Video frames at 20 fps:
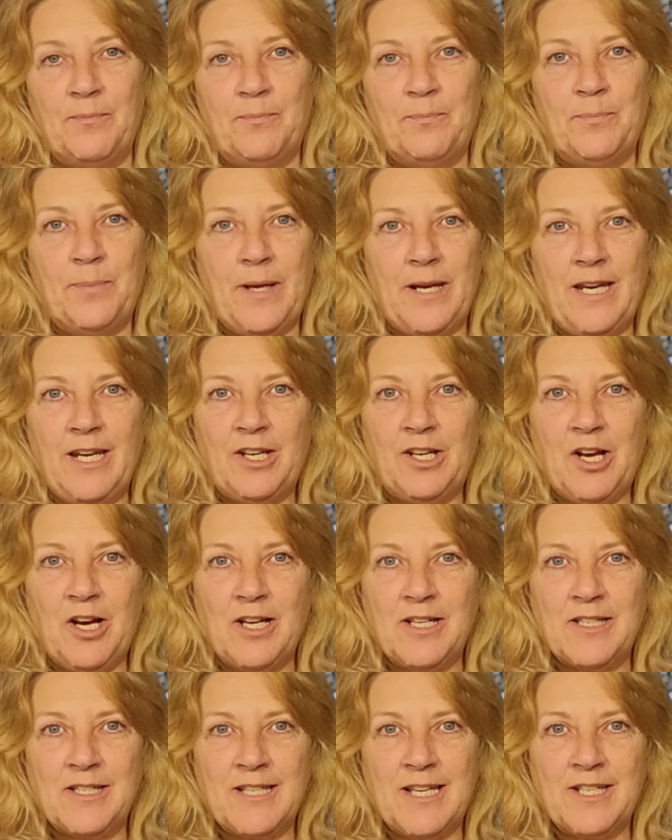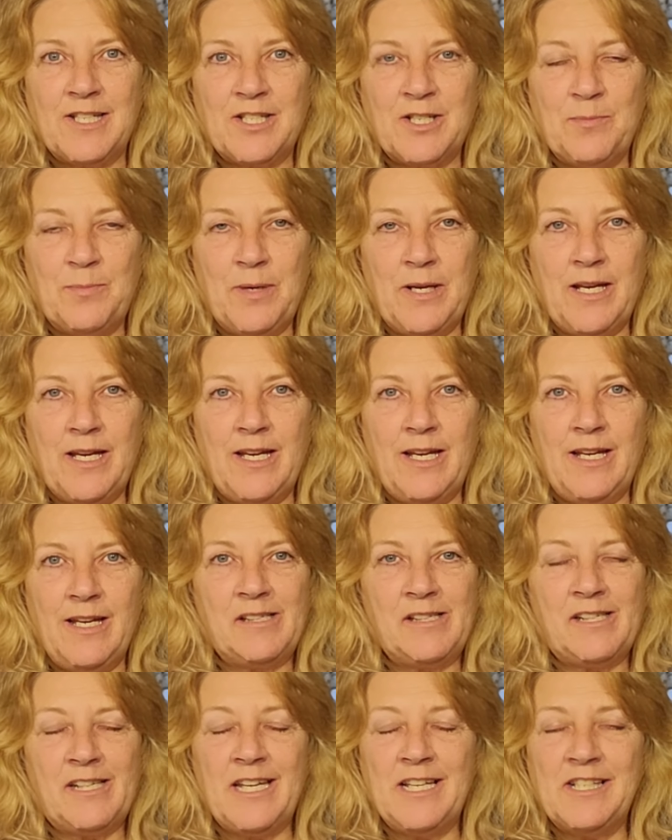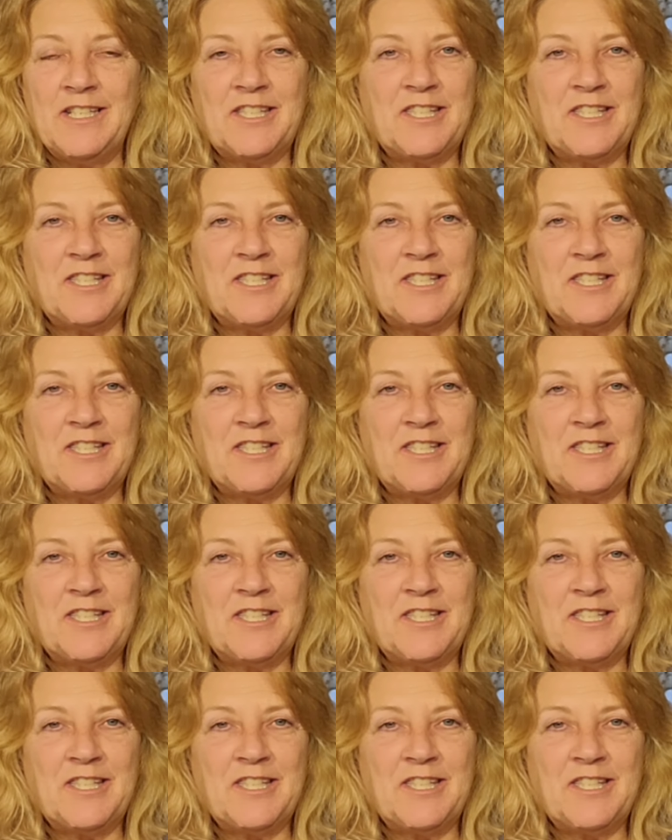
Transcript: But it caused us to be getting